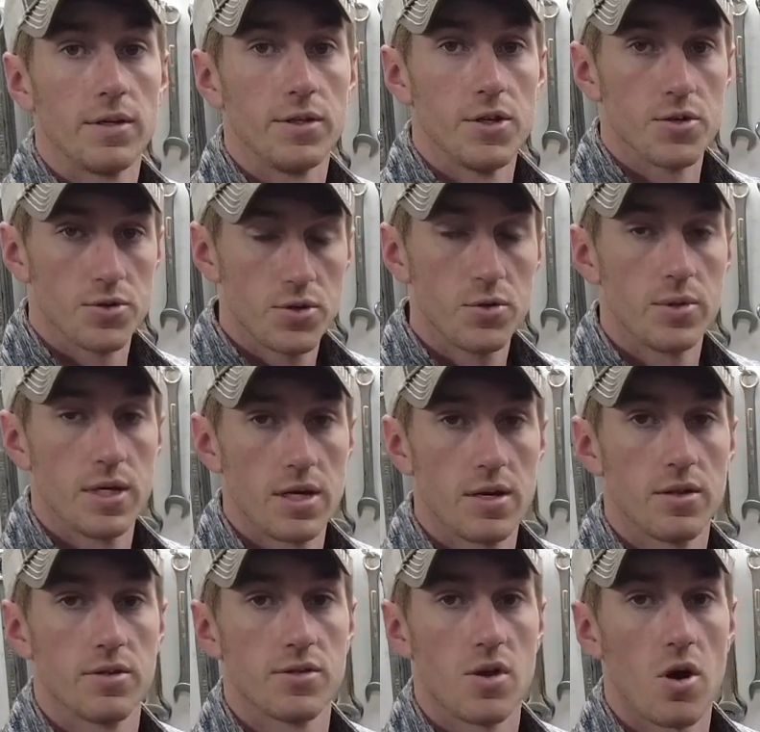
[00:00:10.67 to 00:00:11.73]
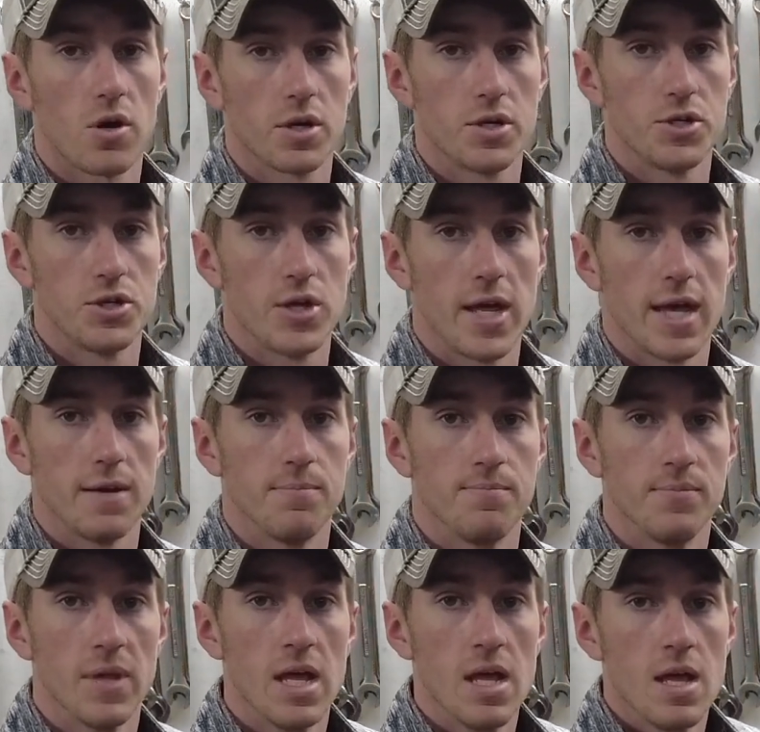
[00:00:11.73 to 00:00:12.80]
You're tuned into the Talking Shed.
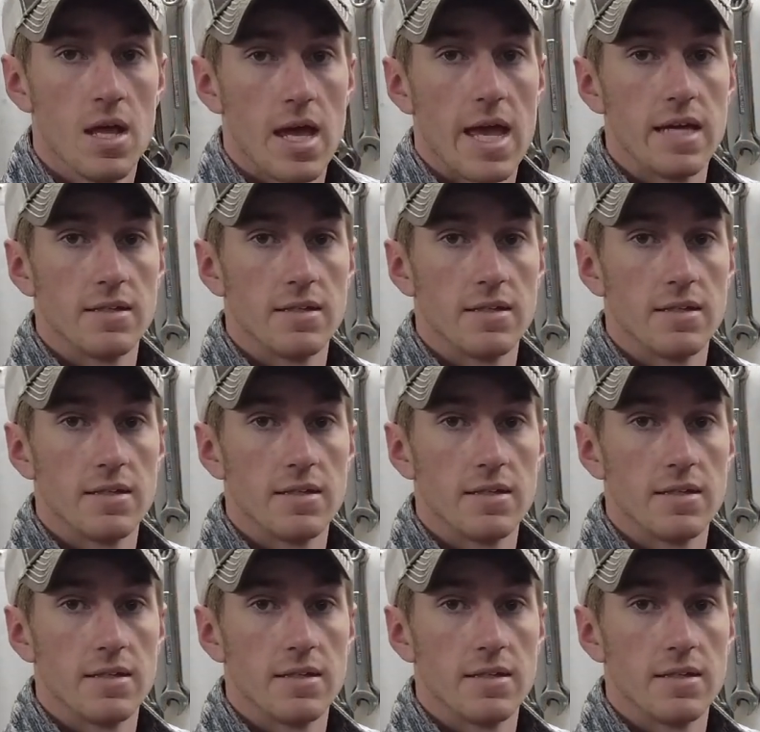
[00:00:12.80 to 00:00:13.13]
Hey,